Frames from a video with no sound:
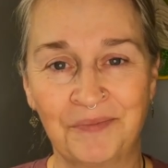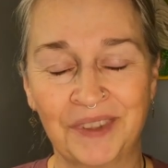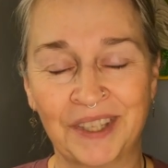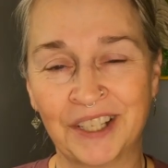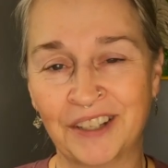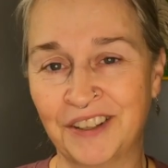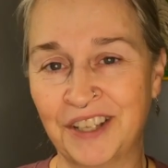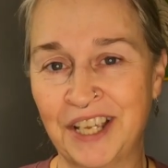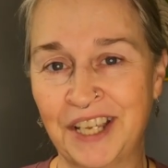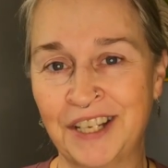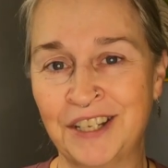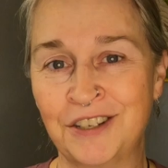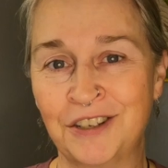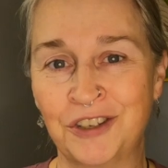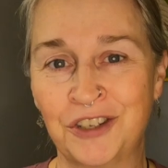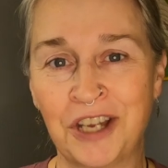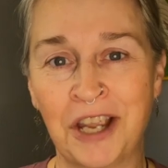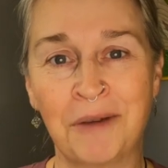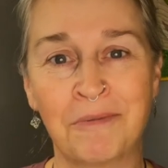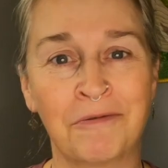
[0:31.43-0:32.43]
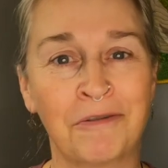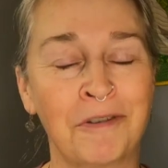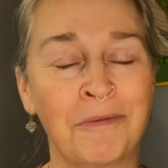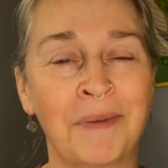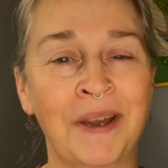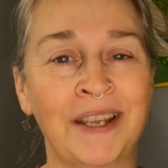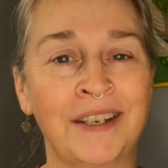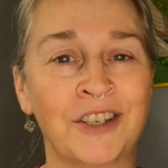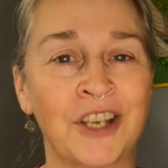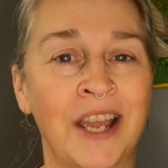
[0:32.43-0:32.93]
little hidden gem from
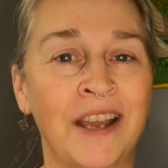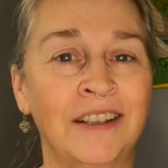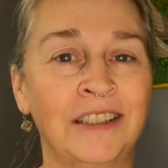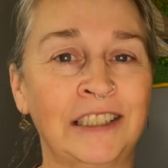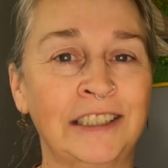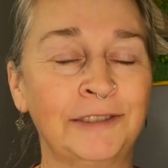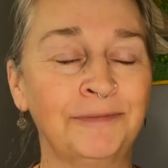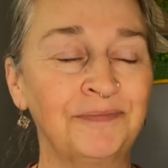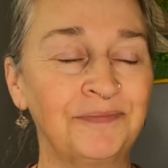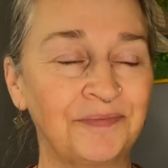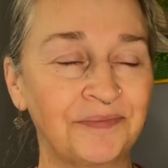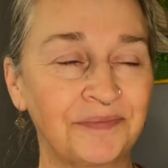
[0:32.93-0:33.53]
my childhood.